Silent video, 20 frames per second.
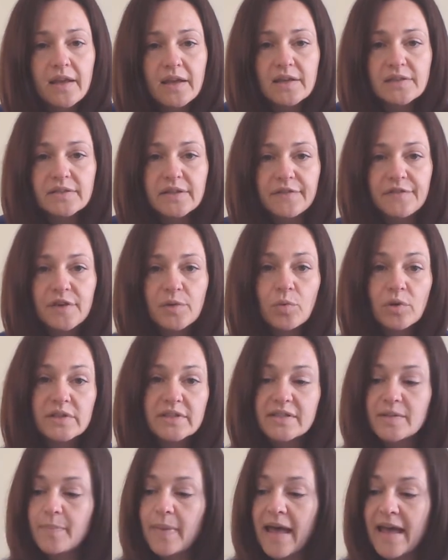So if you want
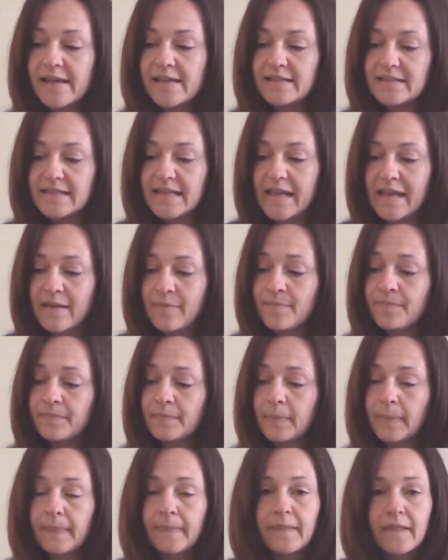to paint him,
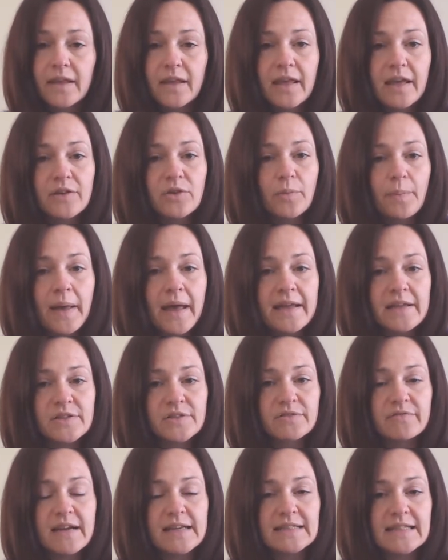get your
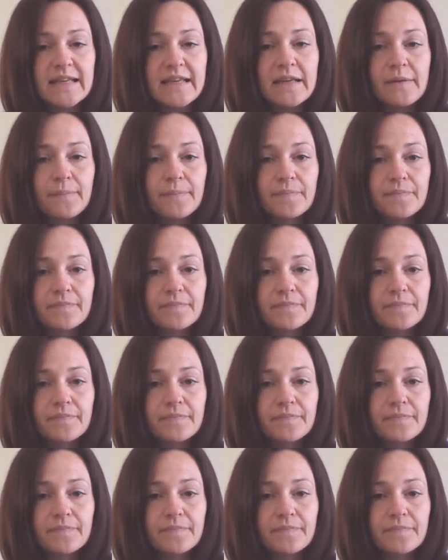paints ready.